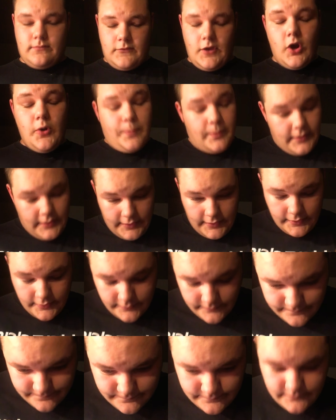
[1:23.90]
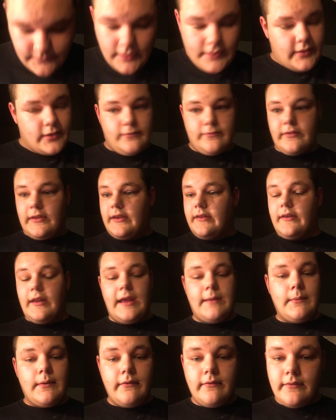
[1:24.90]
Copenhagen. I couldn't think of the
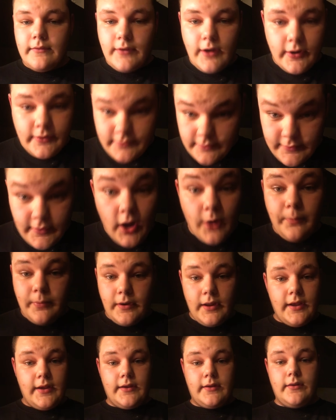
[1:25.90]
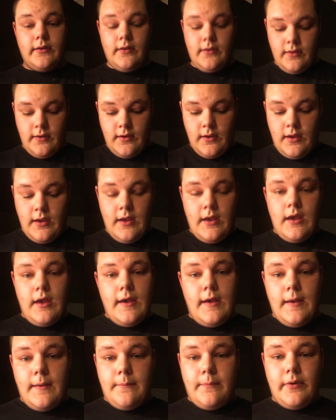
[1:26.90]
name of it. It's Copenhagen.
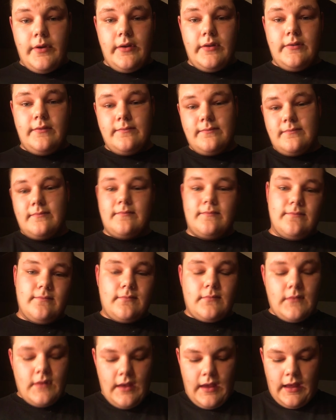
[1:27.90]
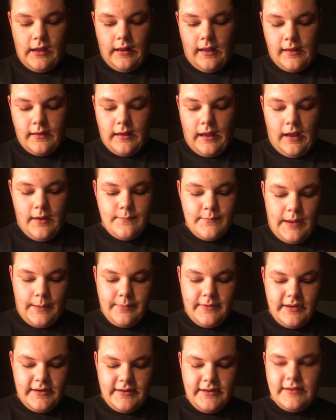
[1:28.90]
But
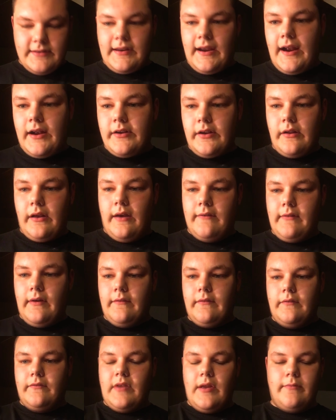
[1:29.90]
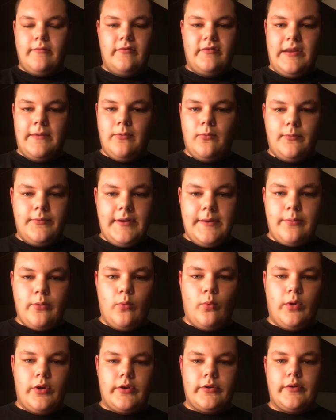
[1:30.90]
I'm getting tired of
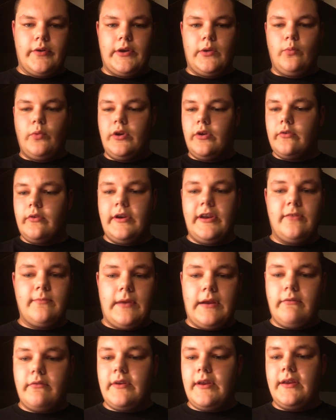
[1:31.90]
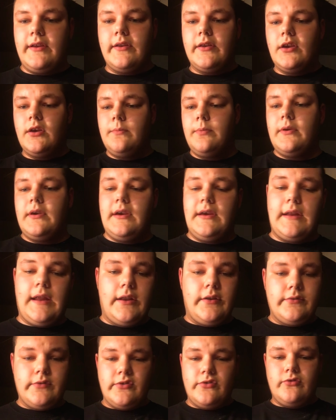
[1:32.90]
different wintergreen. Wintergreen is my everyday dip, and
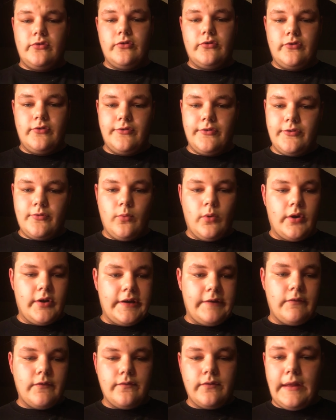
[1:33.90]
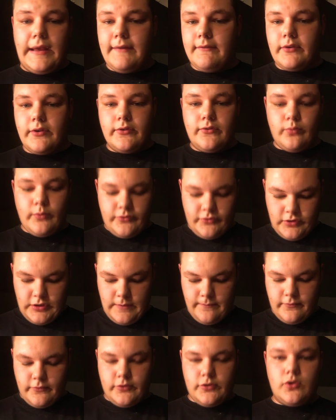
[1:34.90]
I just want a different flavor to switch it
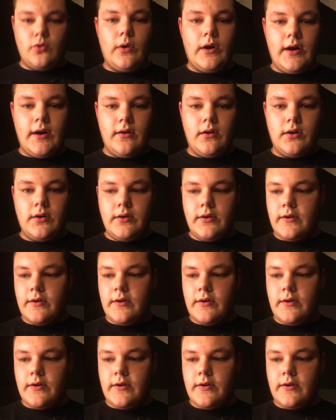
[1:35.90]
up for a little while.